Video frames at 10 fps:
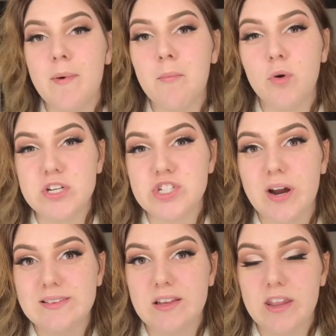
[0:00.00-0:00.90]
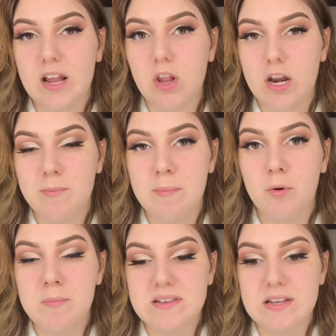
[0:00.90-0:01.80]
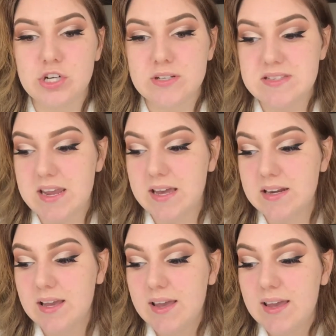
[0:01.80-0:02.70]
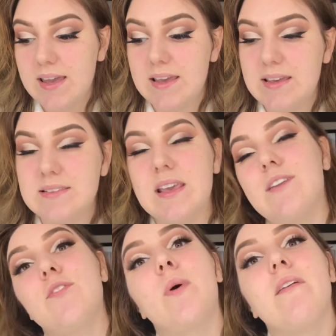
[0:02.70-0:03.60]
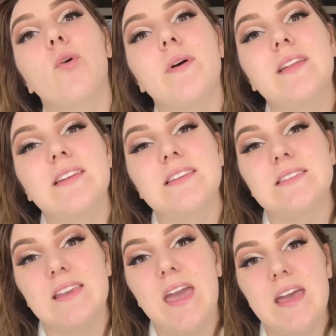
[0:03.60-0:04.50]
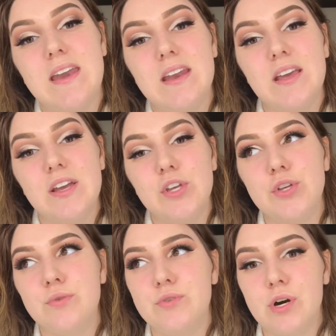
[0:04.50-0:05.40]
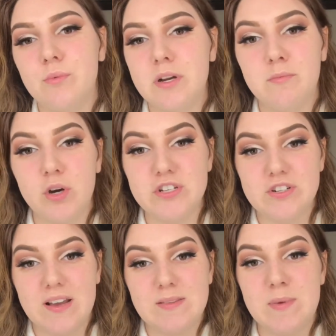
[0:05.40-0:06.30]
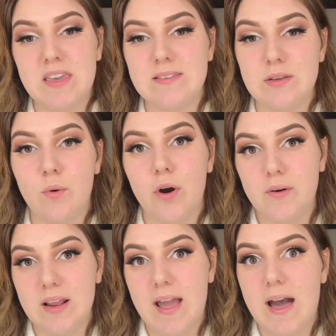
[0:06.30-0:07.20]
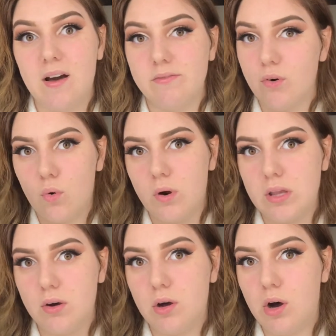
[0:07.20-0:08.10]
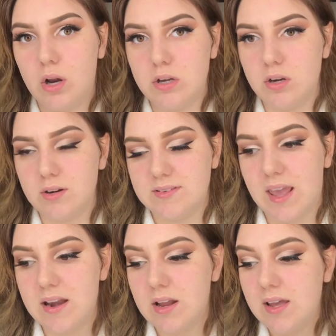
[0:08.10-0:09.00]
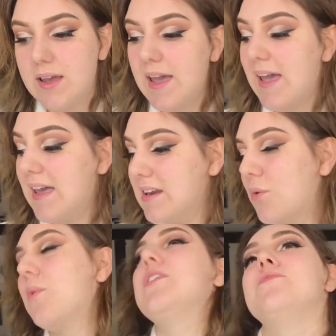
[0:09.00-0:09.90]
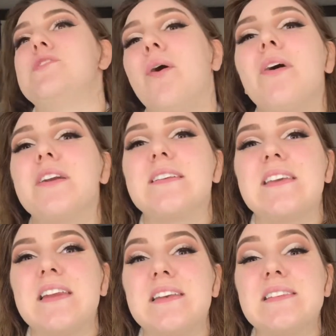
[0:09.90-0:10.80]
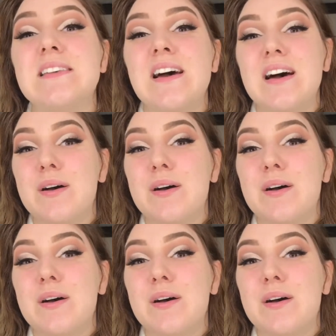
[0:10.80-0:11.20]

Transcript: about moisturizer that a lot of people misunderstand is if you have oily skin, you don't want to moisturize because you already have oil on your skin. And what you don't understand is